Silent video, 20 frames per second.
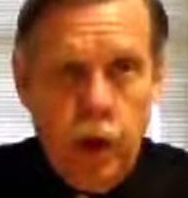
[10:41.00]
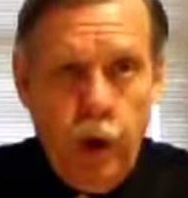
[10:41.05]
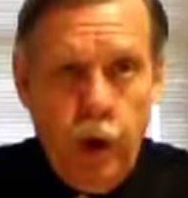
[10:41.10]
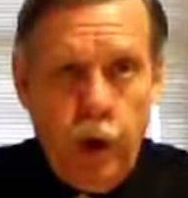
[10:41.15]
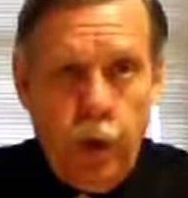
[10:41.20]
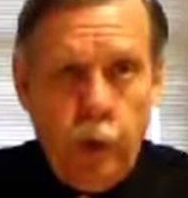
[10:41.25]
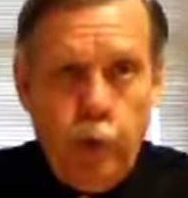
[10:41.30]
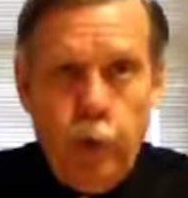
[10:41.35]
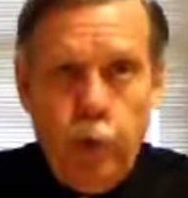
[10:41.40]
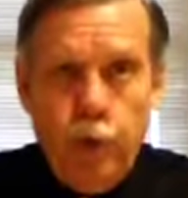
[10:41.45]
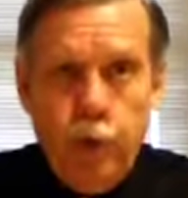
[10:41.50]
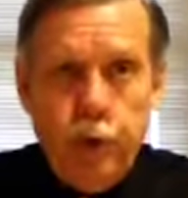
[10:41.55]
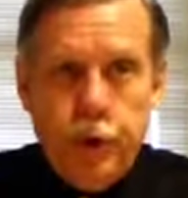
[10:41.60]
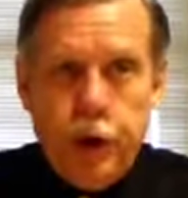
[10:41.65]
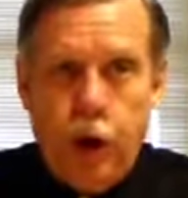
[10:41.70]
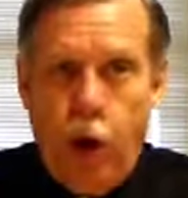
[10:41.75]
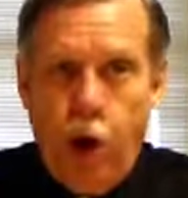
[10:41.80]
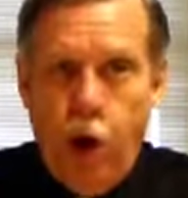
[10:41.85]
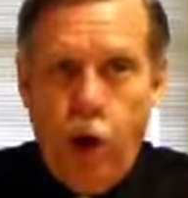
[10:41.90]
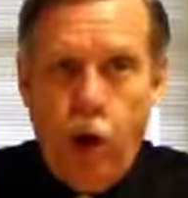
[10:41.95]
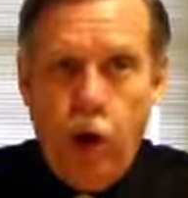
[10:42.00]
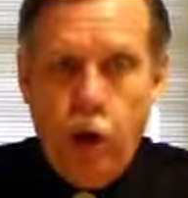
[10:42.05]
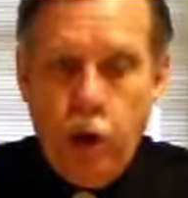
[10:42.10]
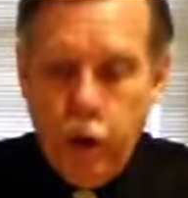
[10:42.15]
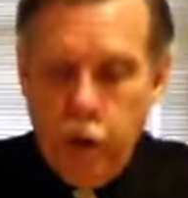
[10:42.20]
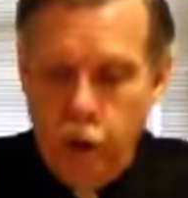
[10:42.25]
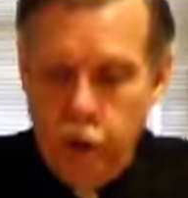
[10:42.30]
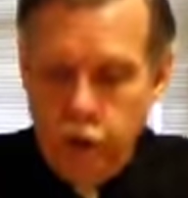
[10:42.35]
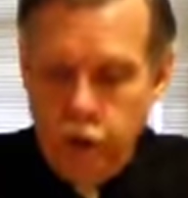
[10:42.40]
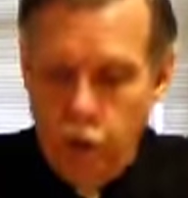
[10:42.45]
ruled that all
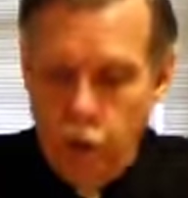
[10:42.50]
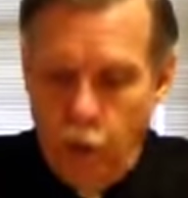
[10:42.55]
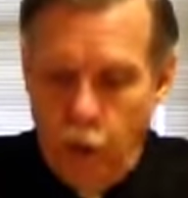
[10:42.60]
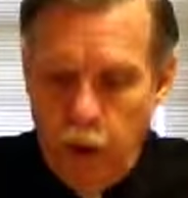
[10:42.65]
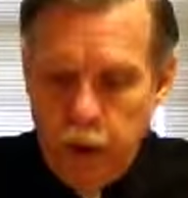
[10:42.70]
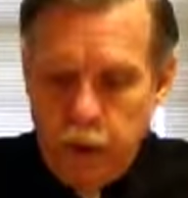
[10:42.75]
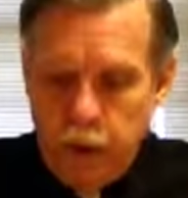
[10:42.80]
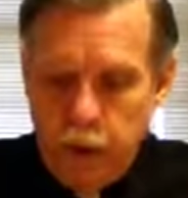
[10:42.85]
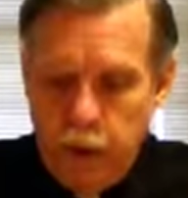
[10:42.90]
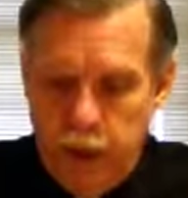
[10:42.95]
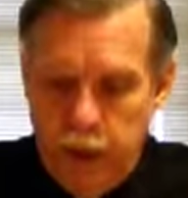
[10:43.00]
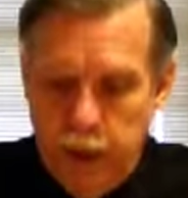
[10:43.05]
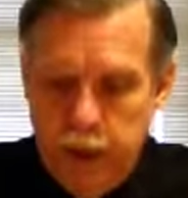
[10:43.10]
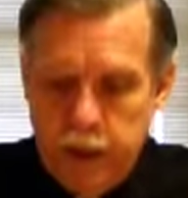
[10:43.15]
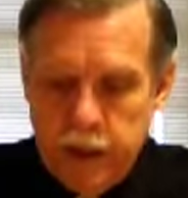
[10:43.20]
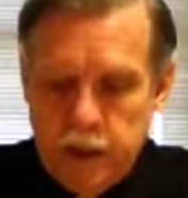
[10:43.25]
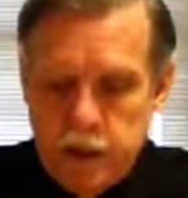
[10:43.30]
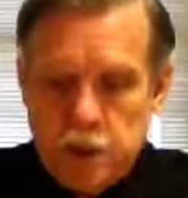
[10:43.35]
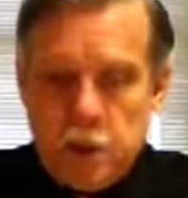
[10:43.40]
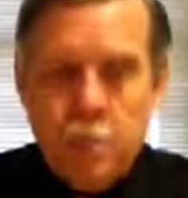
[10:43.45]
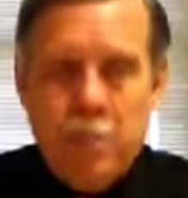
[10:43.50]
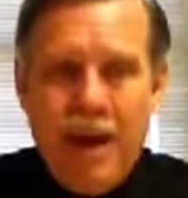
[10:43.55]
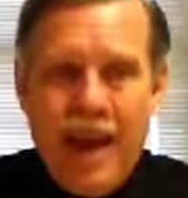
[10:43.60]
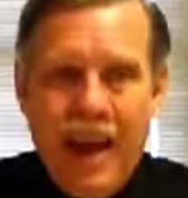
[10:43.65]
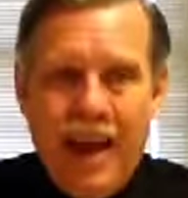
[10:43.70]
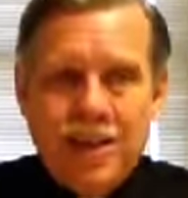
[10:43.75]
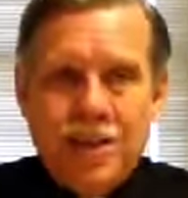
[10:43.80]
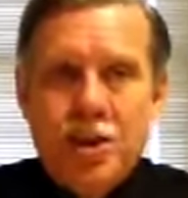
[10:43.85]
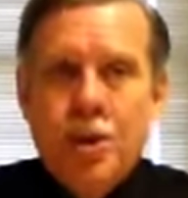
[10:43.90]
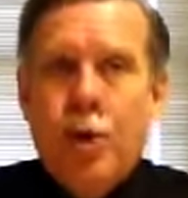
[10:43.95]
underwater lands
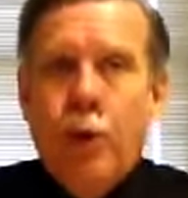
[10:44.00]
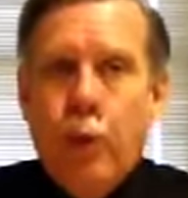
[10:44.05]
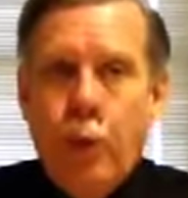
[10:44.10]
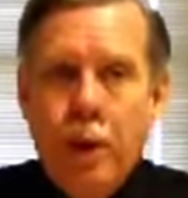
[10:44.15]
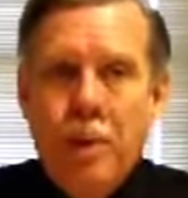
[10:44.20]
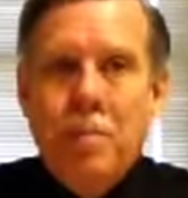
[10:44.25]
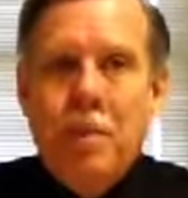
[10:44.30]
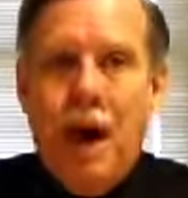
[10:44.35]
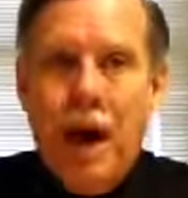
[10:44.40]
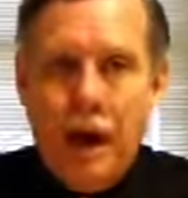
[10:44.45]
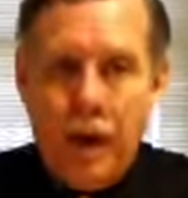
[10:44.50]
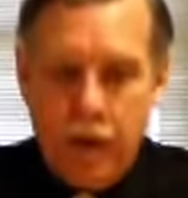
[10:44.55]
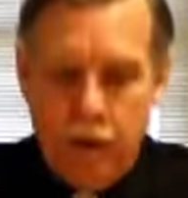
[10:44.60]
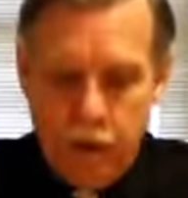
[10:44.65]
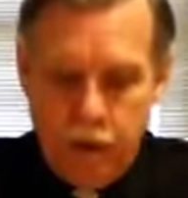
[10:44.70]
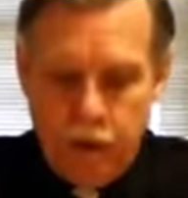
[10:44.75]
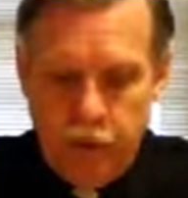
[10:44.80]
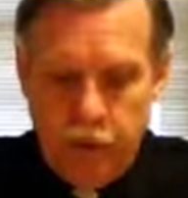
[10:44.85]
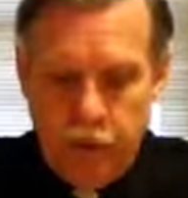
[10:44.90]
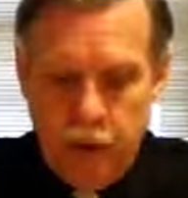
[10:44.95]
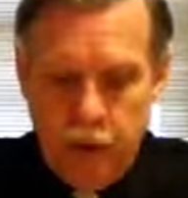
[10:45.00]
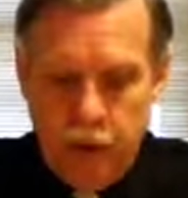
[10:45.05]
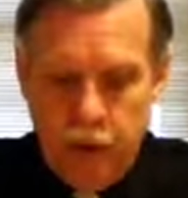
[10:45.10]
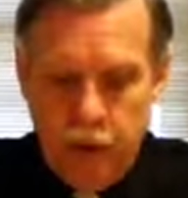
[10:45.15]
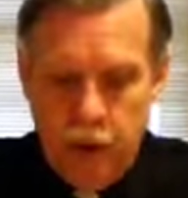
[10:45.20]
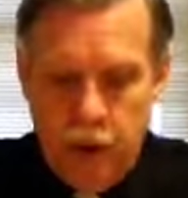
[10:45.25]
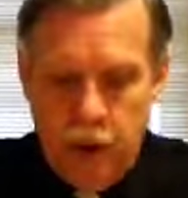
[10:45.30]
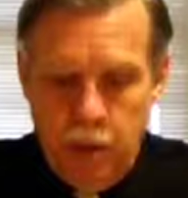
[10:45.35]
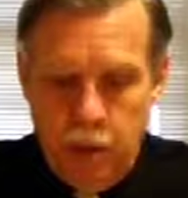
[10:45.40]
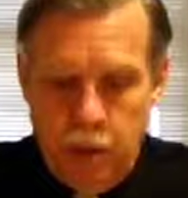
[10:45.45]
past 3 miles
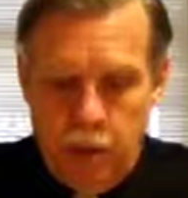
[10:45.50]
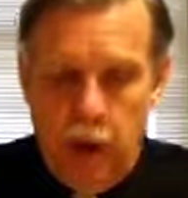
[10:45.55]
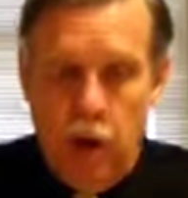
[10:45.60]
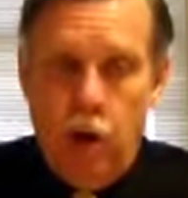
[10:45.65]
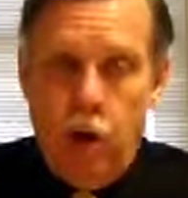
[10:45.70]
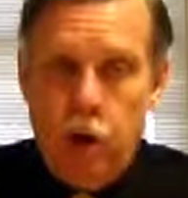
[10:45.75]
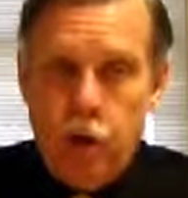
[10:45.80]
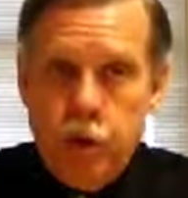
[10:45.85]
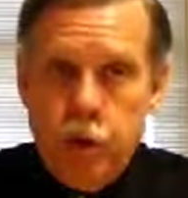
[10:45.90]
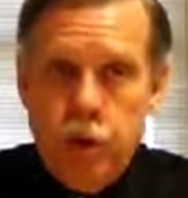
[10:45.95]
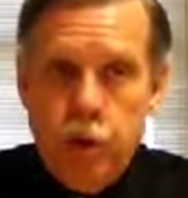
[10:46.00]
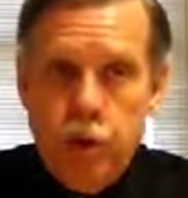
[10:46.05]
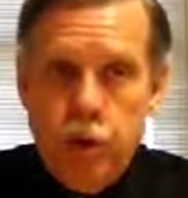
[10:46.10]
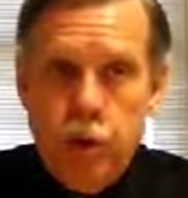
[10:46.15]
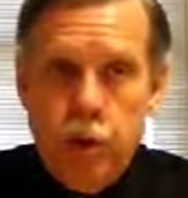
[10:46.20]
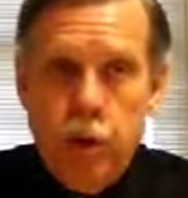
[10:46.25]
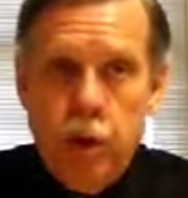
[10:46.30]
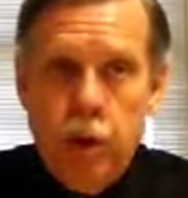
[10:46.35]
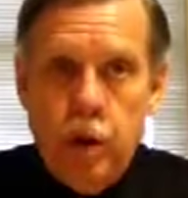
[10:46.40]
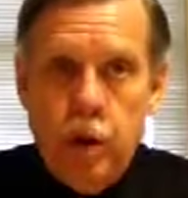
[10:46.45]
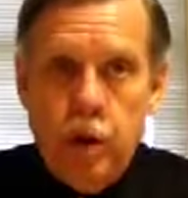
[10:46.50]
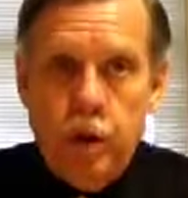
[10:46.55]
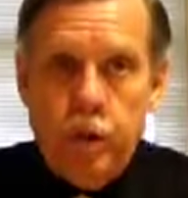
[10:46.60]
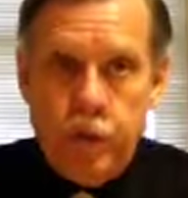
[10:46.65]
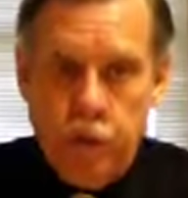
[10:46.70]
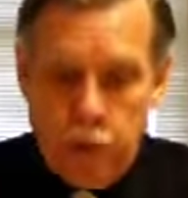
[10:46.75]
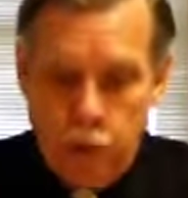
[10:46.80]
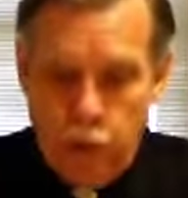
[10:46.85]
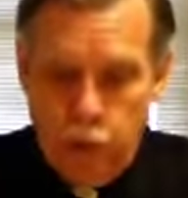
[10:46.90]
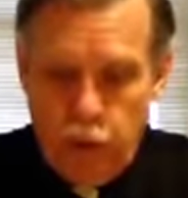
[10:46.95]
belonged to the
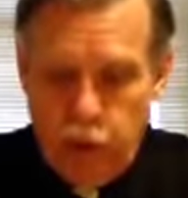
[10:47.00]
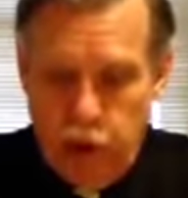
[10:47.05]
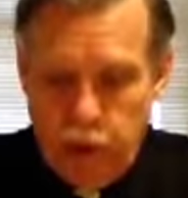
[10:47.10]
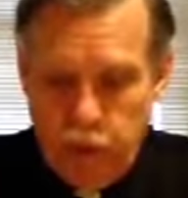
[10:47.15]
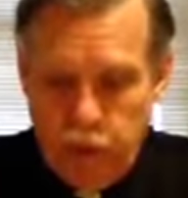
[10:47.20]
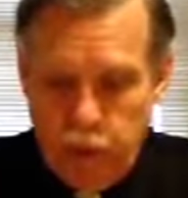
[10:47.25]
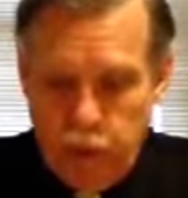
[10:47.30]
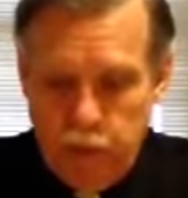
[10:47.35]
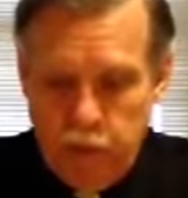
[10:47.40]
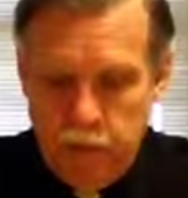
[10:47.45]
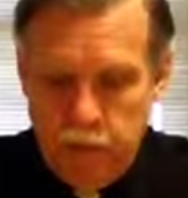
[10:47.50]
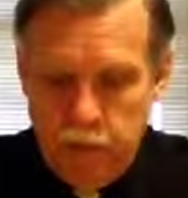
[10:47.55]
federal government.